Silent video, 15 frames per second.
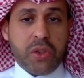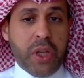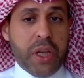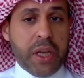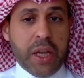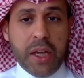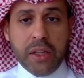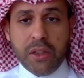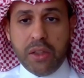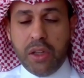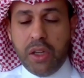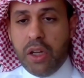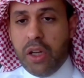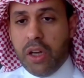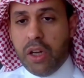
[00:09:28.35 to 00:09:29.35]
They can
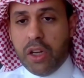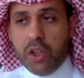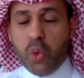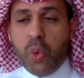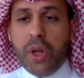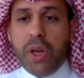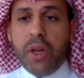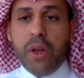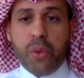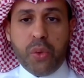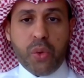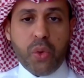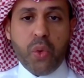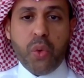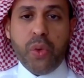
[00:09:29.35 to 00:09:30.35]
dwell
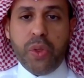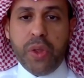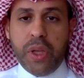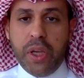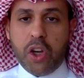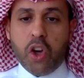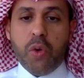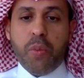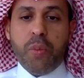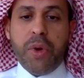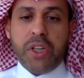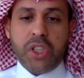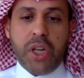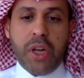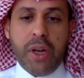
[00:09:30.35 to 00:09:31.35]
through the
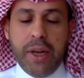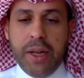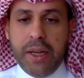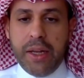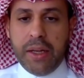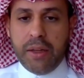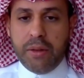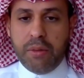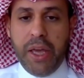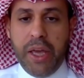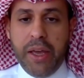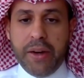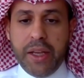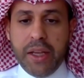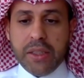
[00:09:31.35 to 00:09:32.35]
commercial
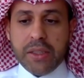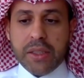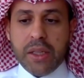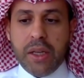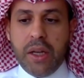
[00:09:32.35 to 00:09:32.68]
areas.